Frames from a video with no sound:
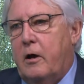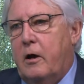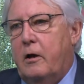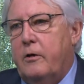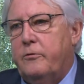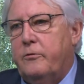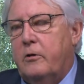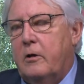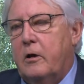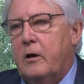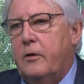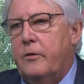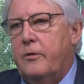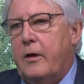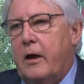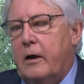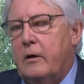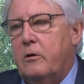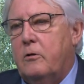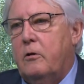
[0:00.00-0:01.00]
asking at
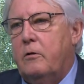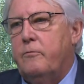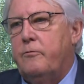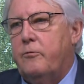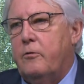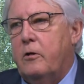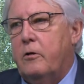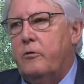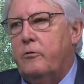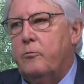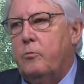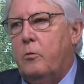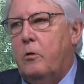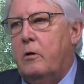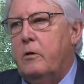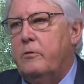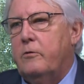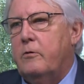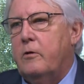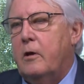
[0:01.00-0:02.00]
that conference
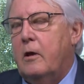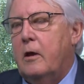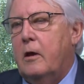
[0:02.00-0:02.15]
was,